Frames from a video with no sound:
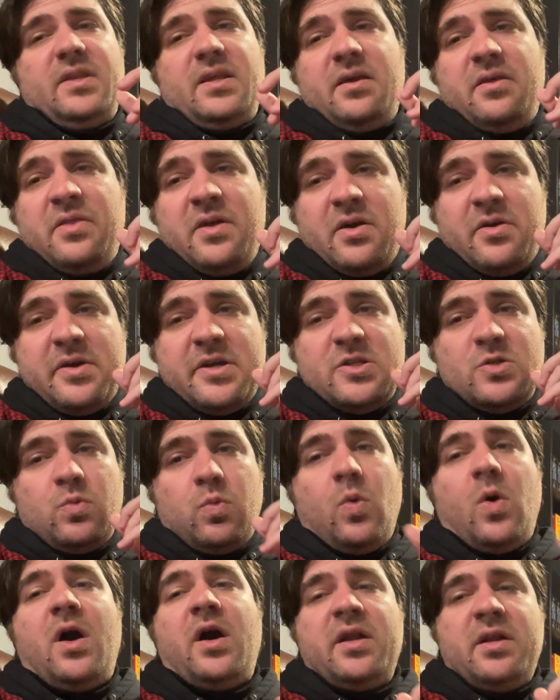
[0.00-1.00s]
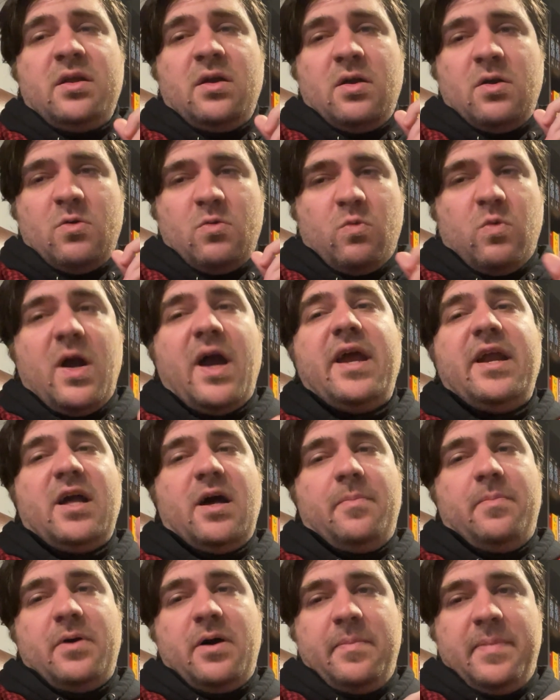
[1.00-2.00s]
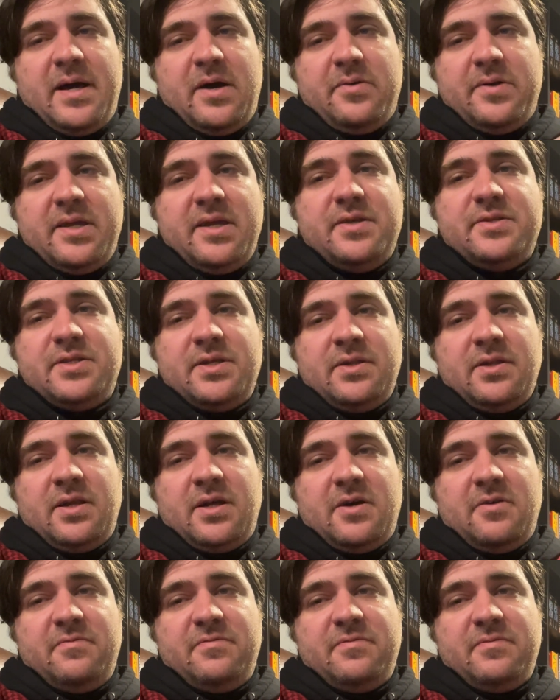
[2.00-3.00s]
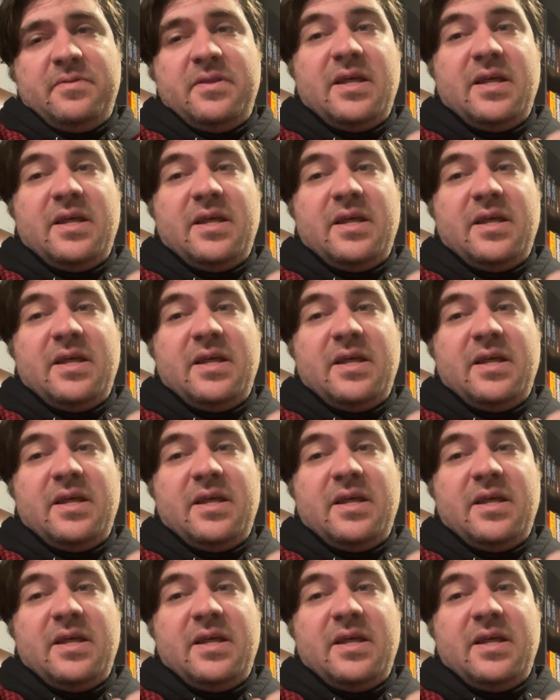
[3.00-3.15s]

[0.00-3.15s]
There is one write-up about Geeks in Love